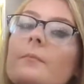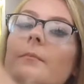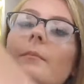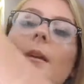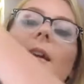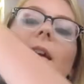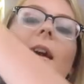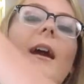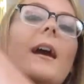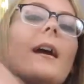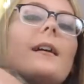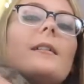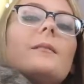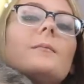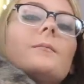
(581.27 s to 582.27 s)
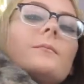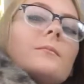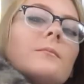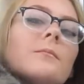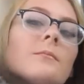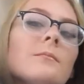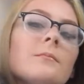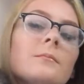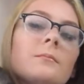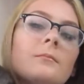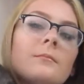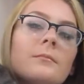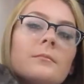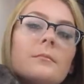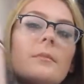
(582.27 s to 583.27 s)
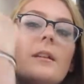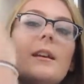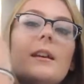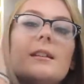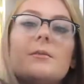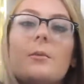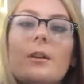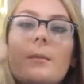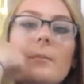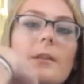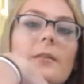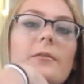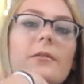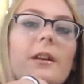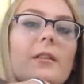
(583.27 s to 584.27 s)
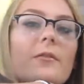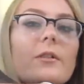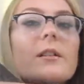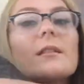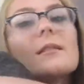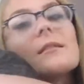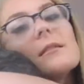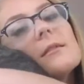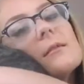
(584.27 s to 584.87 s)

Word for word: My cat is one of my favorites